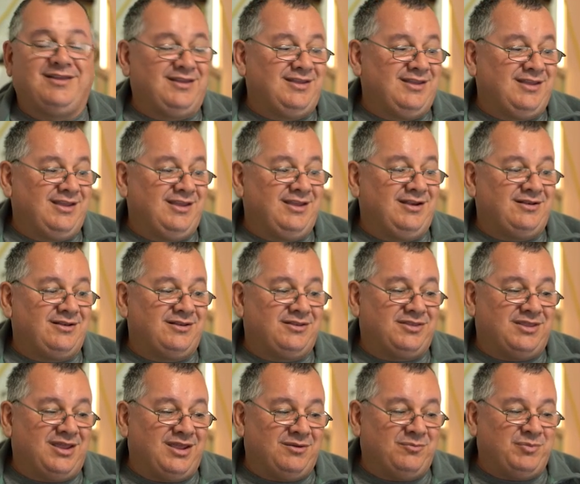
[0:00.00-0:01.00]
They'll
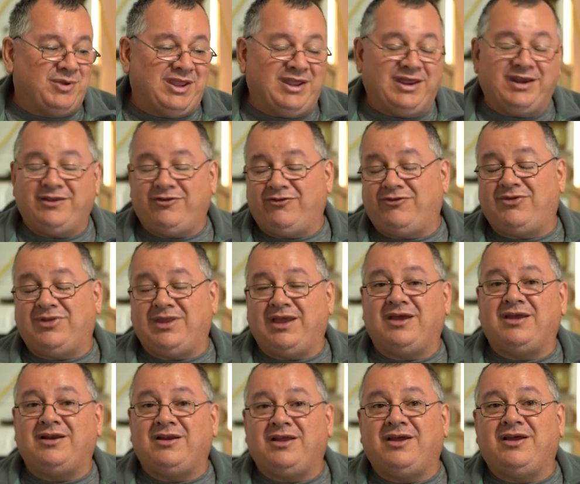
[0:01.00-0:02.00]
be able to
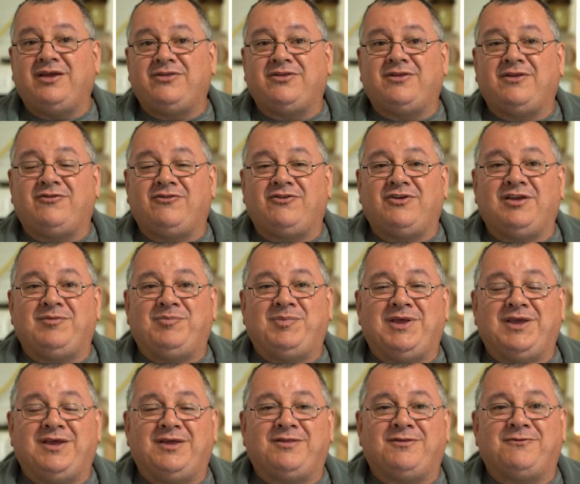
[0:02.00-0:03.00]
download the
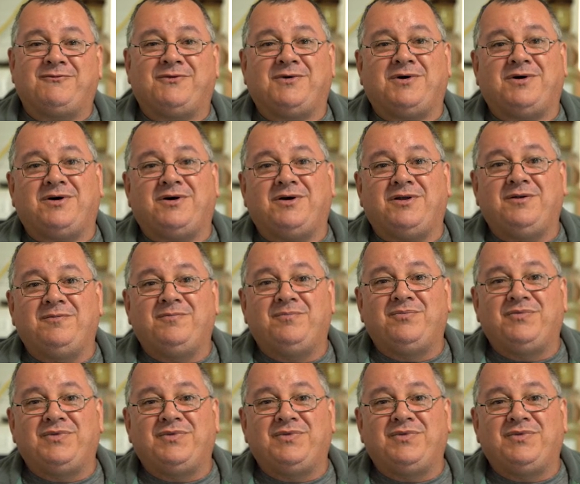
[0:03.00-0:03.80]
GPS file